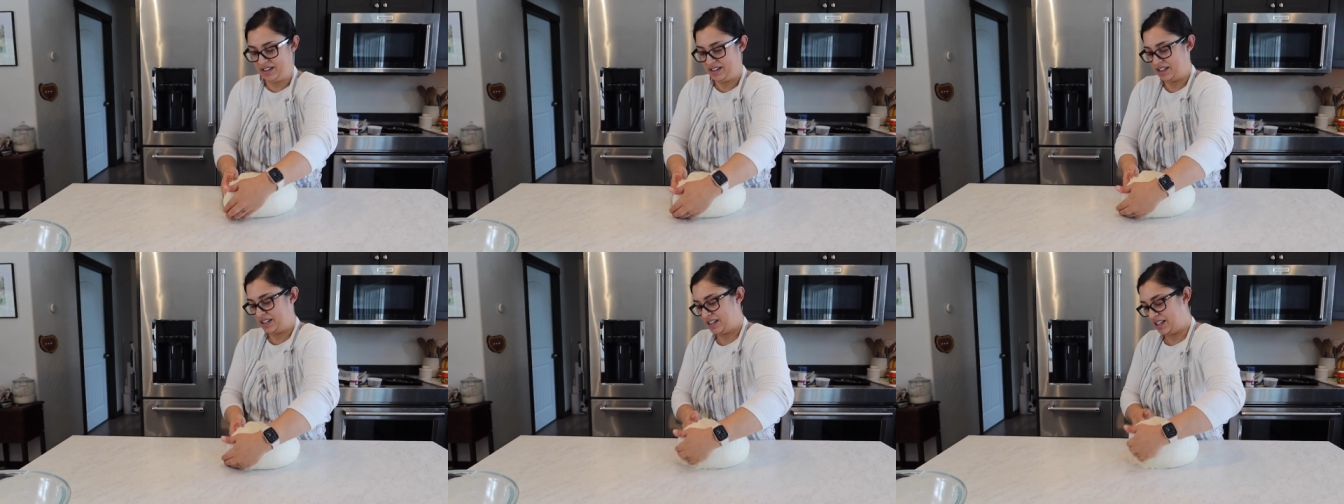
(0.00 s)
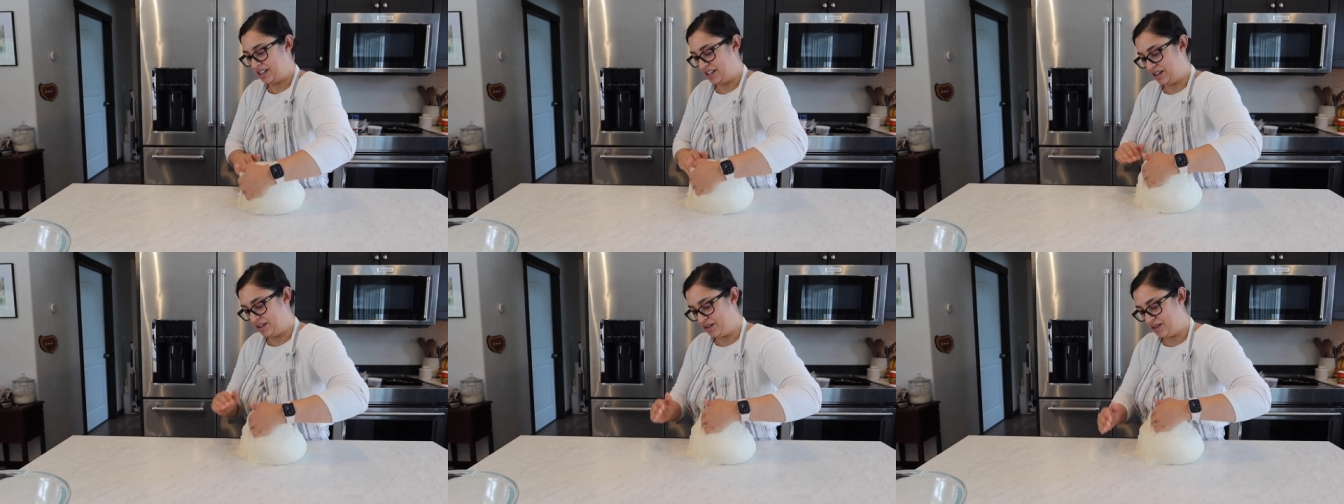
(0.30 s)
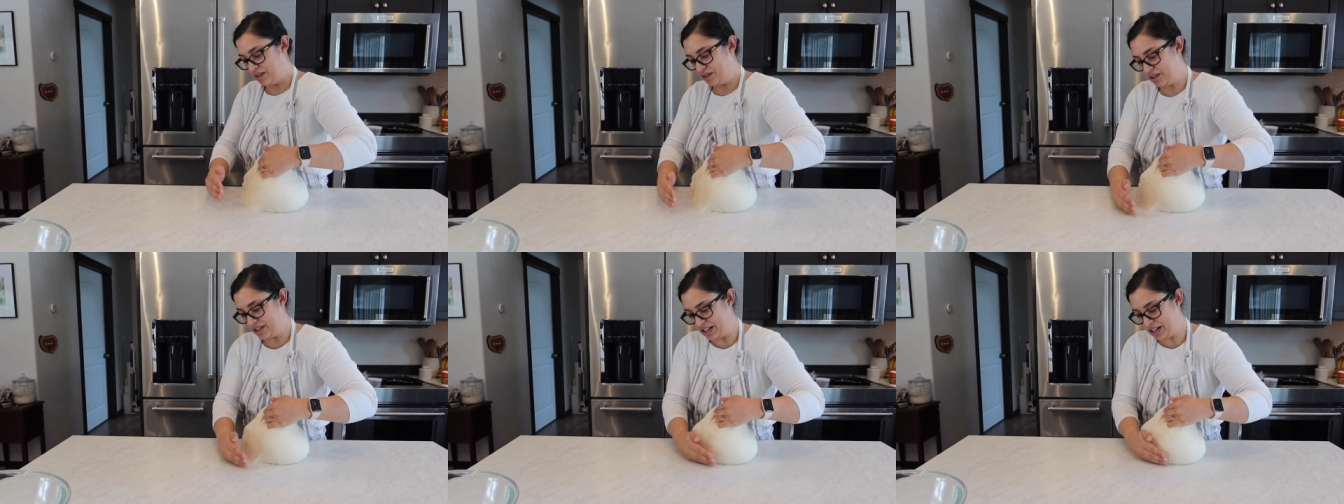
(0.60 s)
can hear
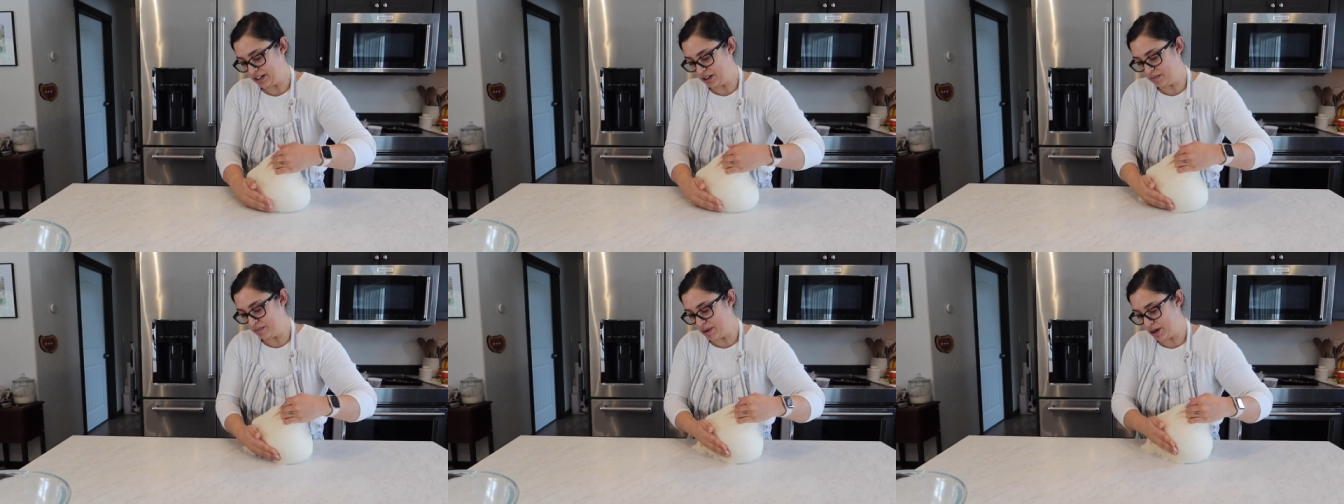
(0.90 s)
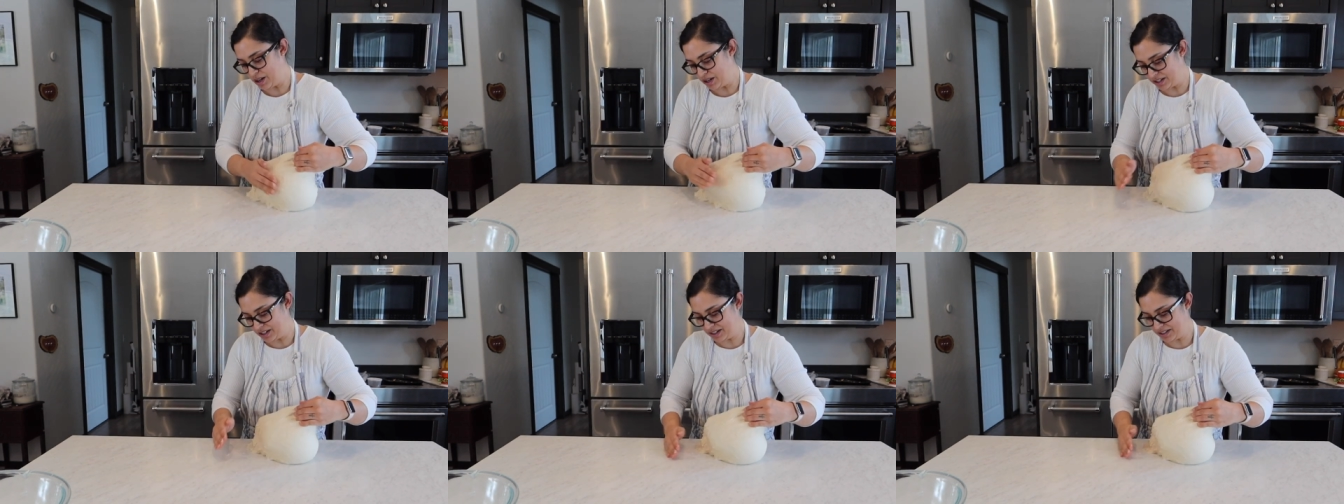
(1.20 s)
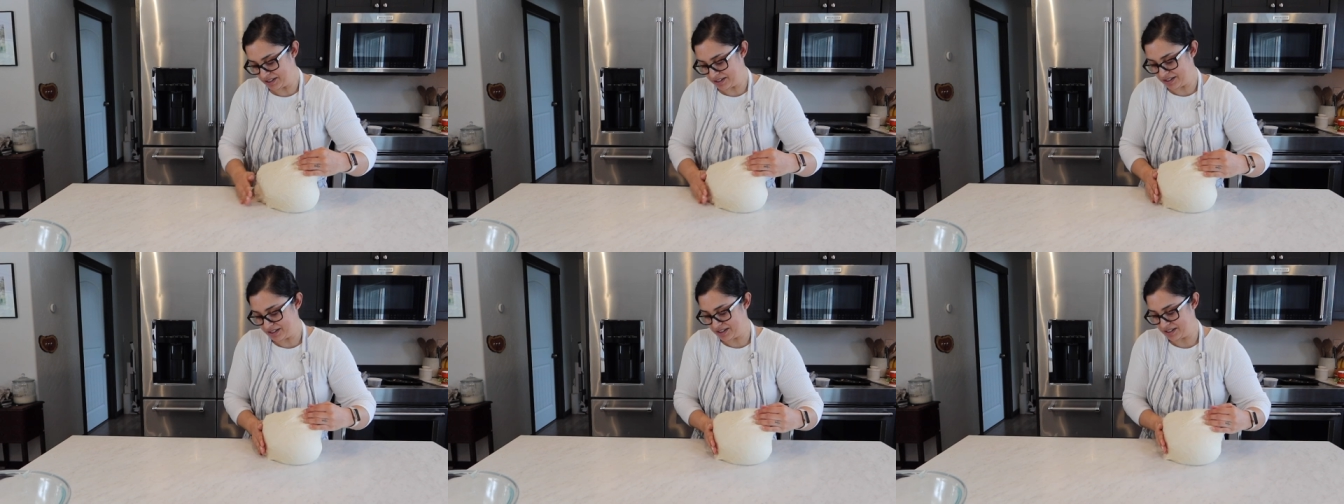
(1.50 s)
all the air
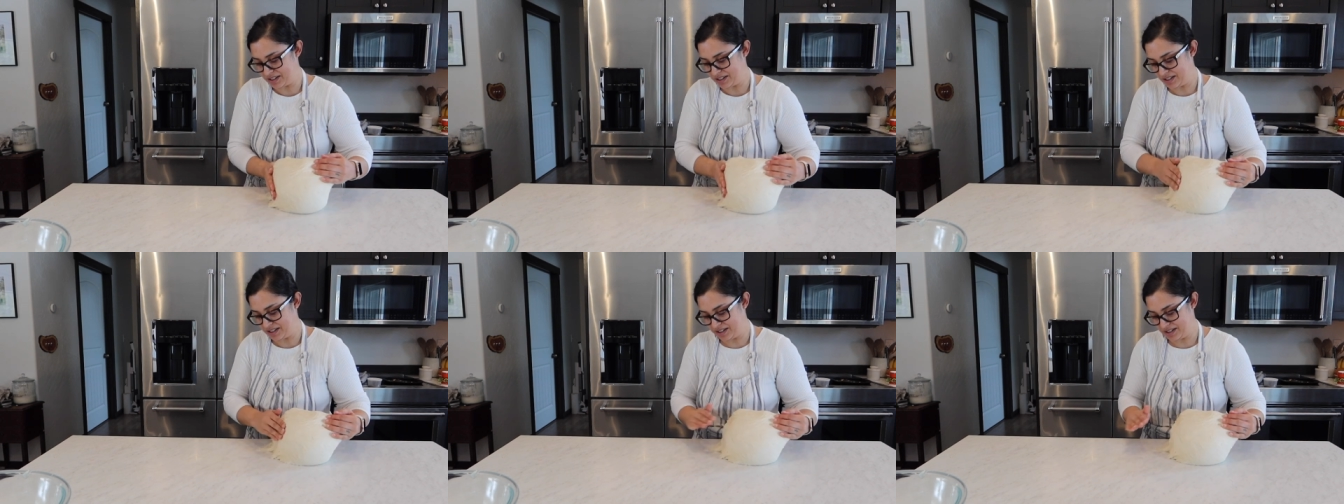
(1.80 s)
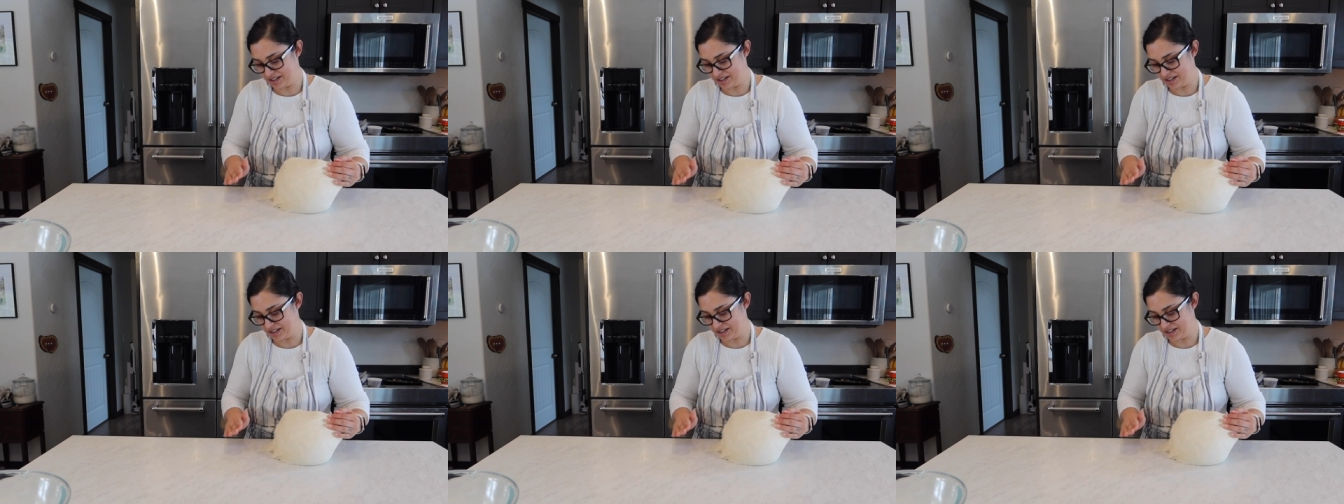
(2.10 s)
pockets